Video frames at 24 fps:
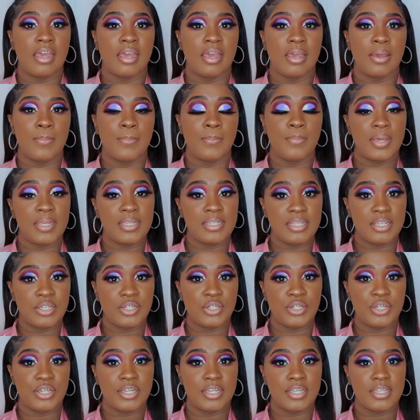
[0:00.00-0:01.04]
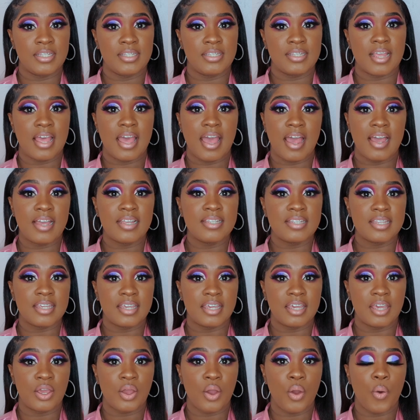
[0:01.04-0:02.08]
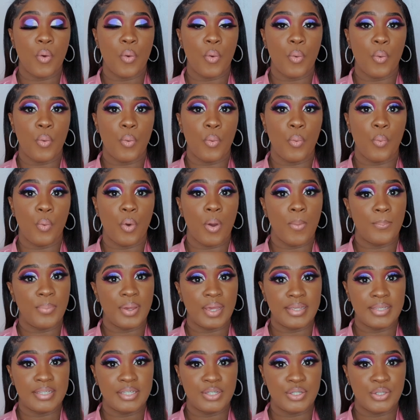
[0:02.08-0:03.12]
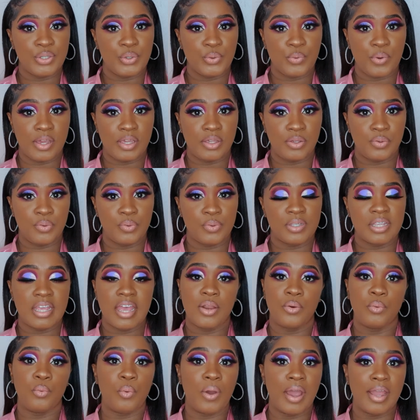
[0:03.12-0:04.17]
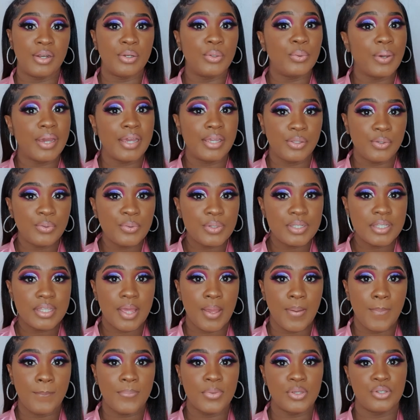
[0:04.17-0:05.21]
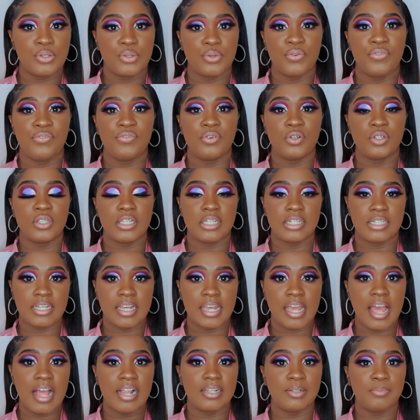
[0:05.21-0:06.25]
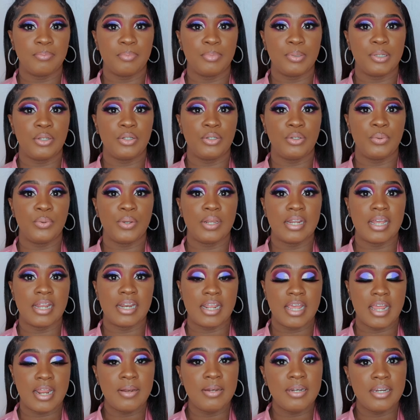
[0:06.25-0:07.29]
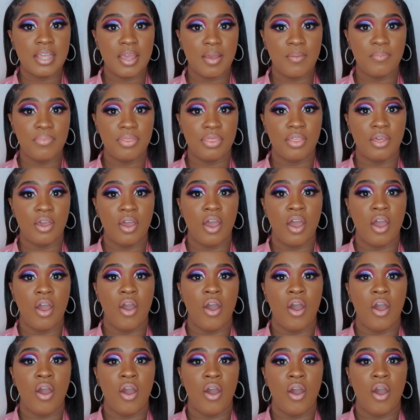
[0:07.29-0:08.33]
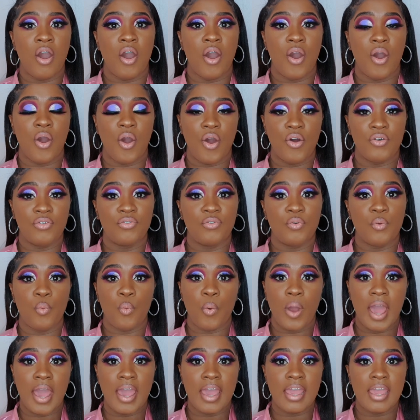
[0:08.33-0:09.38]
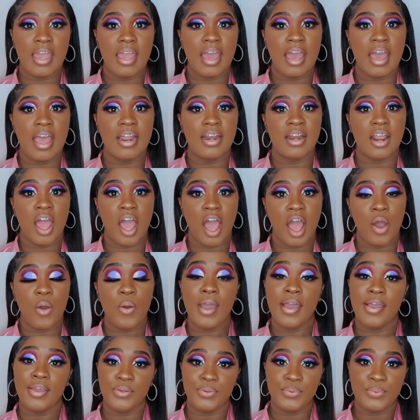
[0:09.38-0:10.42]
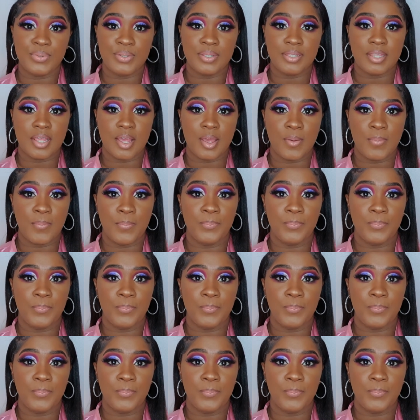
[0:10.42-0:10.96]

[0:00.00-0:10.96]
messages asking what bases do I use and why do I use them. So for today I'll be doing an in-depth of why and how I use them.